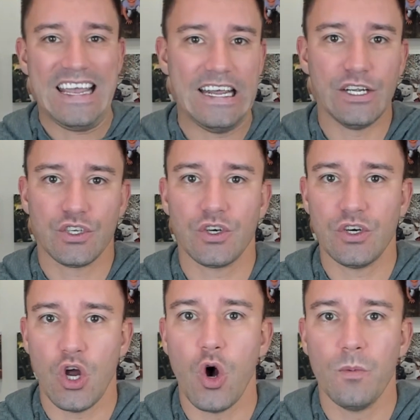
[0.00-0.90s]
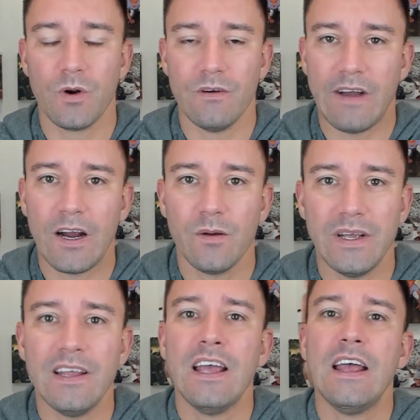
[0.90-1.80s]
in a certain home or
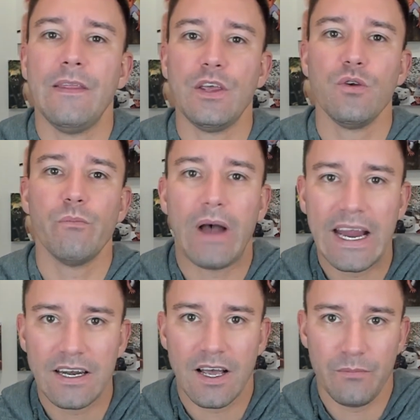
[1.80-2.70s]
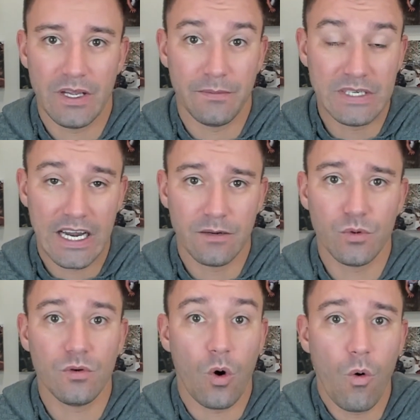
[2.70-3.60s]
environment that you might not be
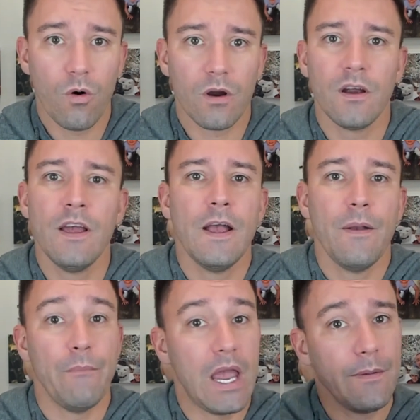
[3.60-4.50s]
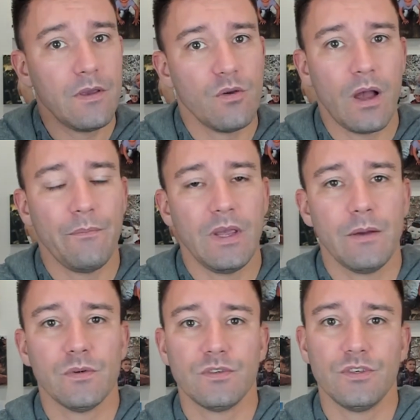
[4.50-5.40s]
obtainable, or maybe you might be able